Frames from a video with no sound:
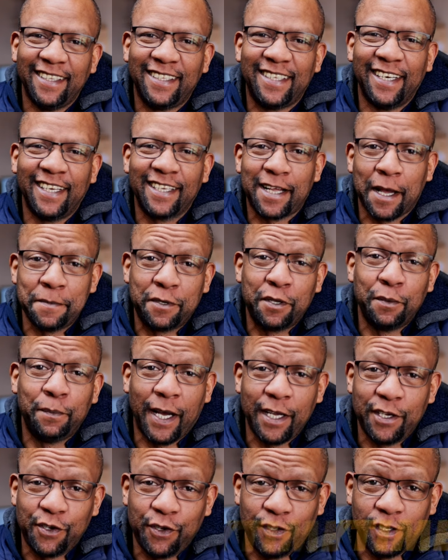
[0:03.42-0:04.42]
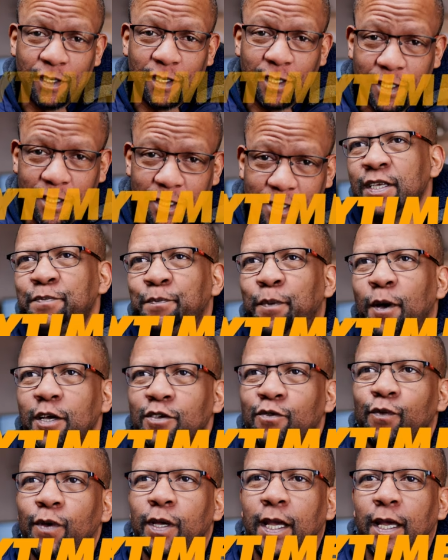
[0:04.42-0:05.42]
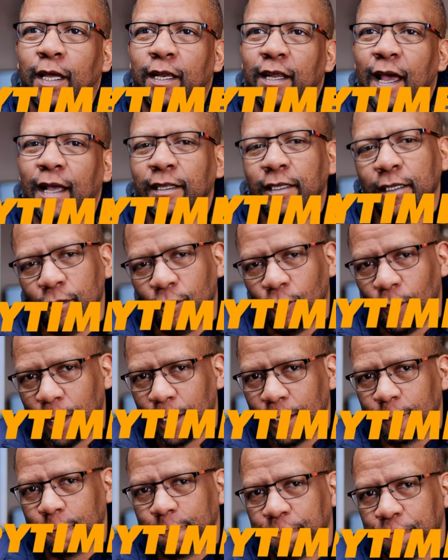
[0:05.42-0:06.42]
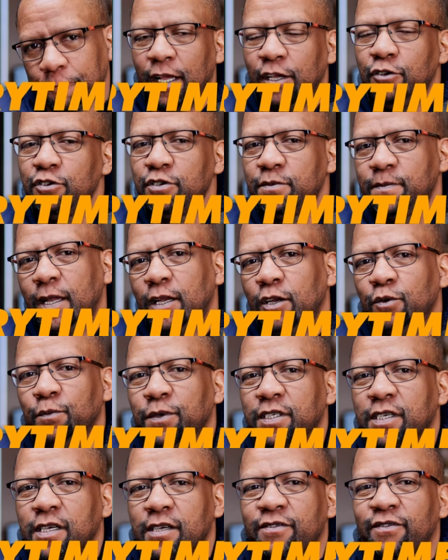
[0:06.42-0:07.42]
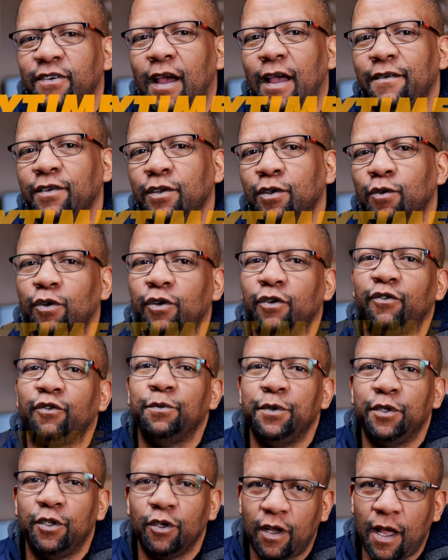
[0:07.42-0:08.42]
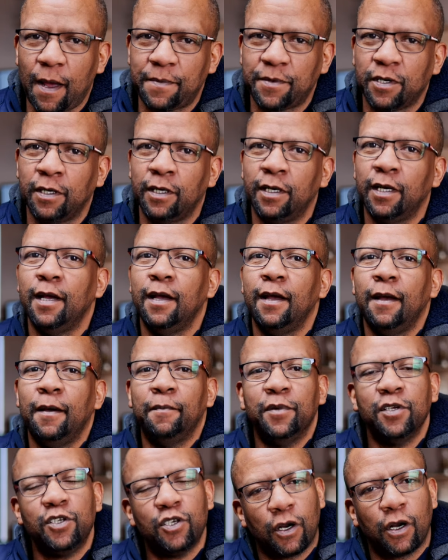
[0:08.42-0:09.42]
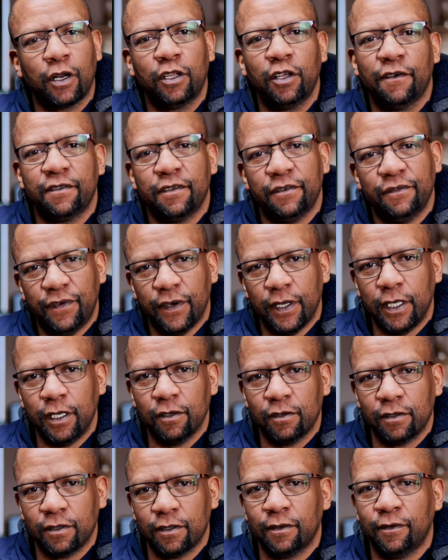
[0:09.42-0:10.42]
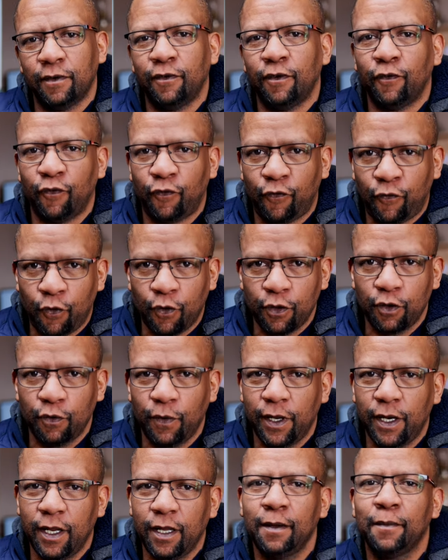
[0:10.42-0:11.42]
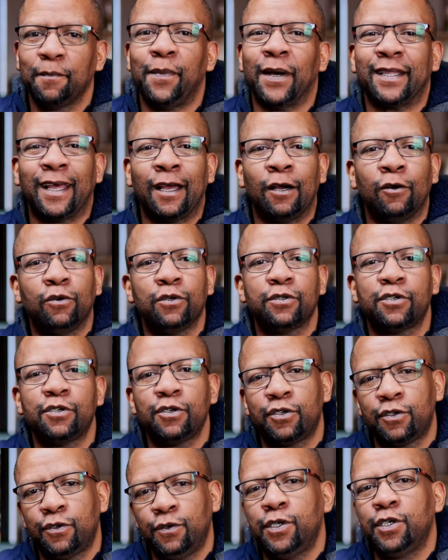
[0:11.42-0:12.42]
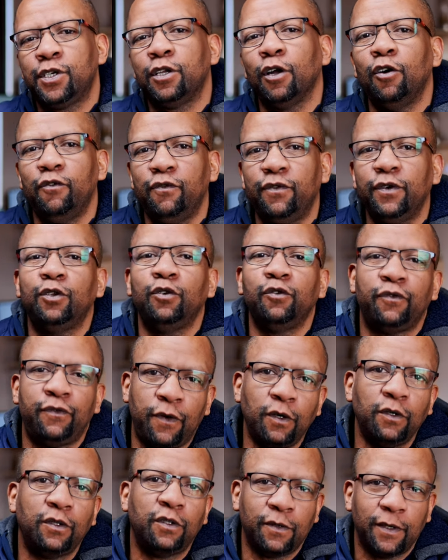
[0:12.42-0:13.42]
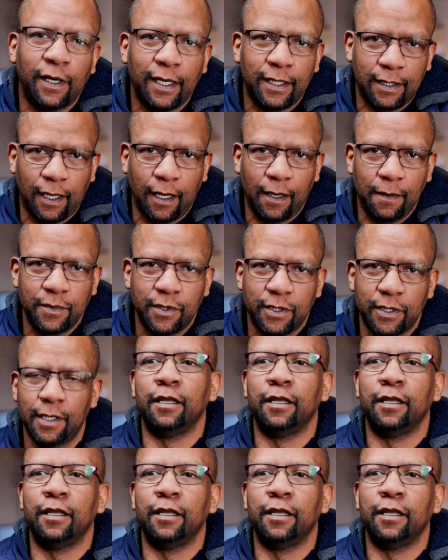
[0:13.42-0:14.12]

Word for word: Until it comes to bite you in the ass. This past weekend, I did a wedding. I used my Lumix S5 in order for me to capture majority of the video for the wedding, but I also switched over to photo at times.